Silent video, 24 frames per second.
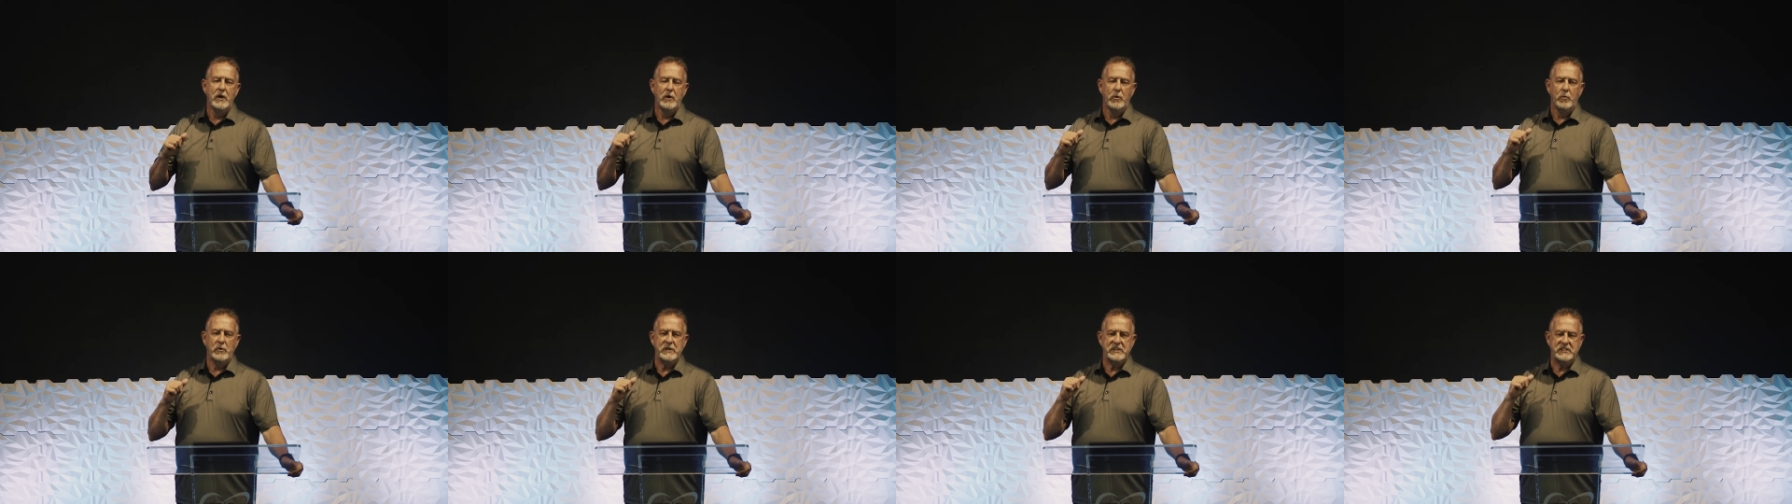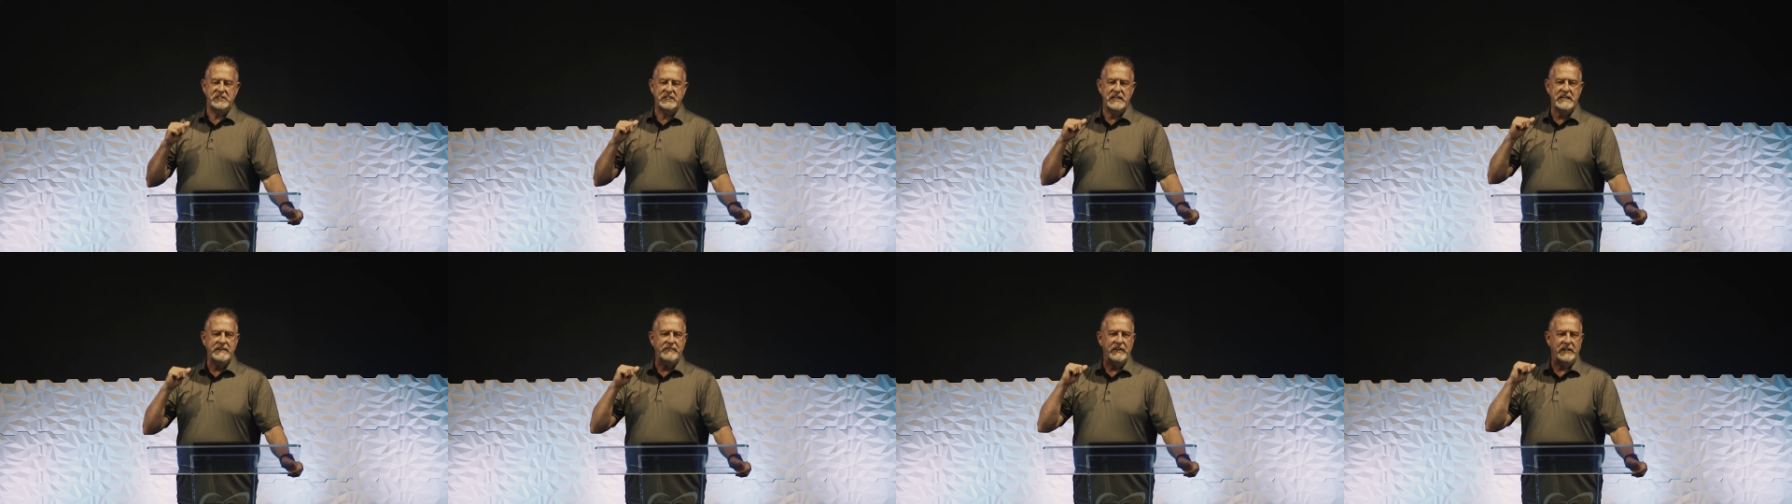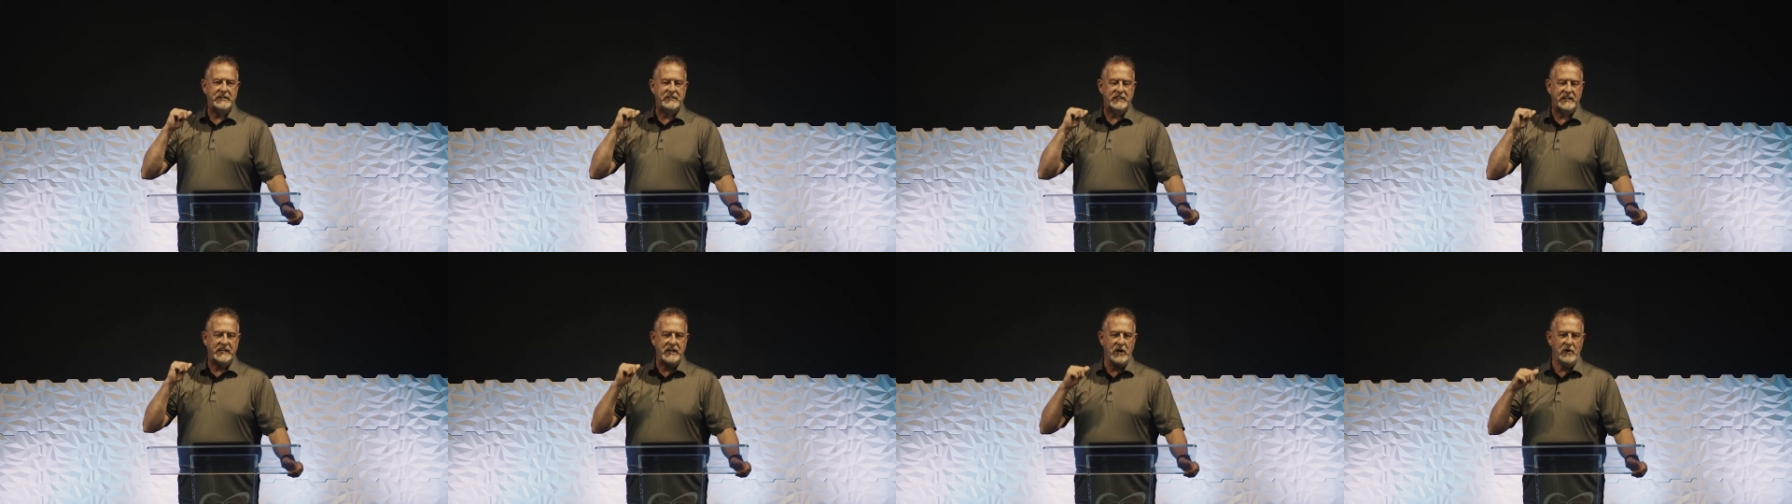We see
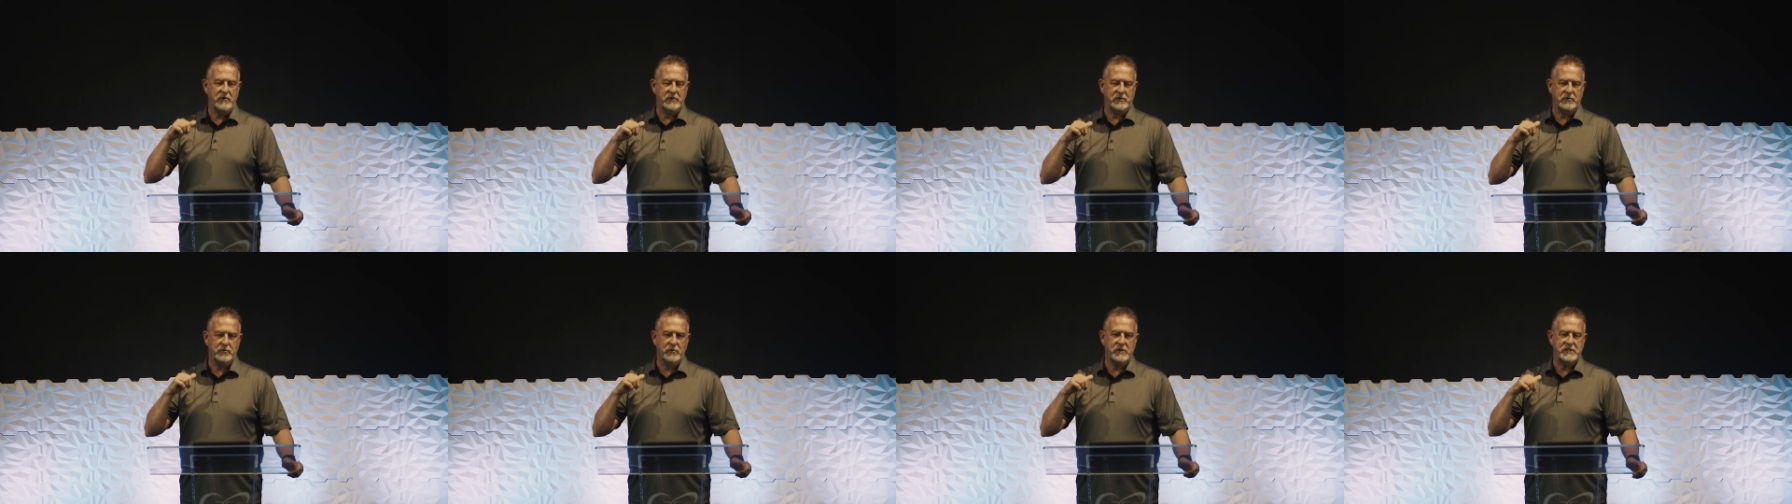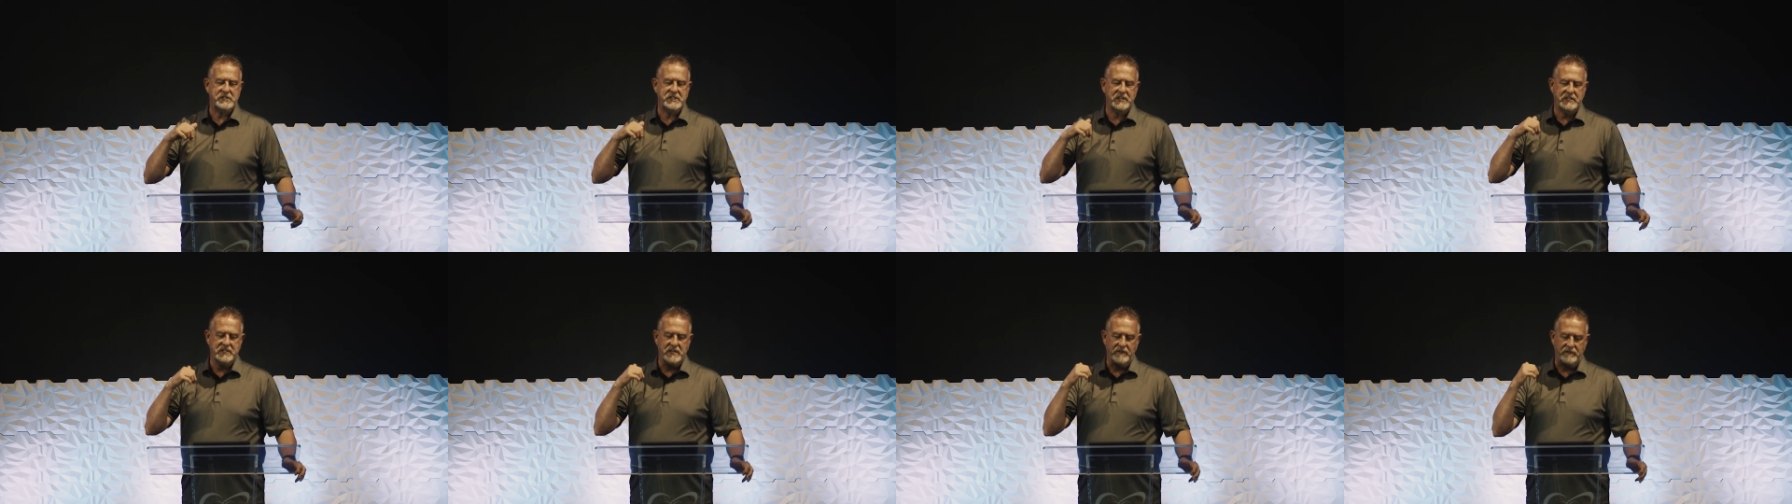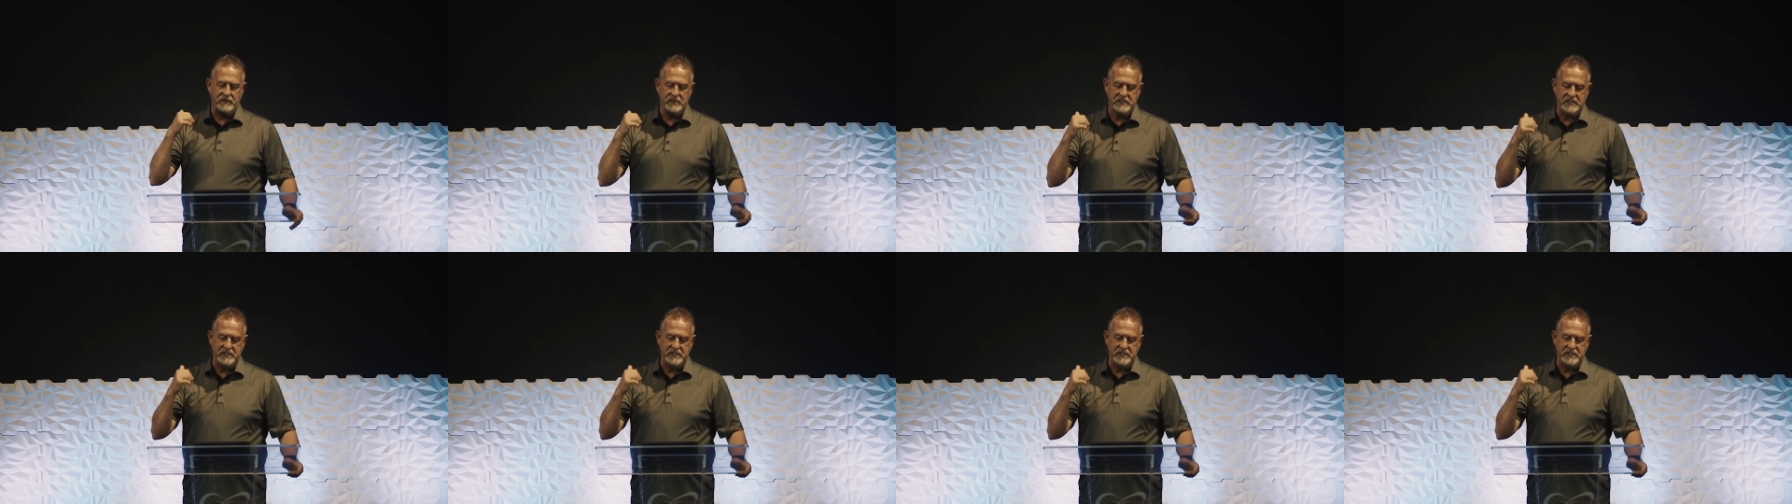that the characteristics of a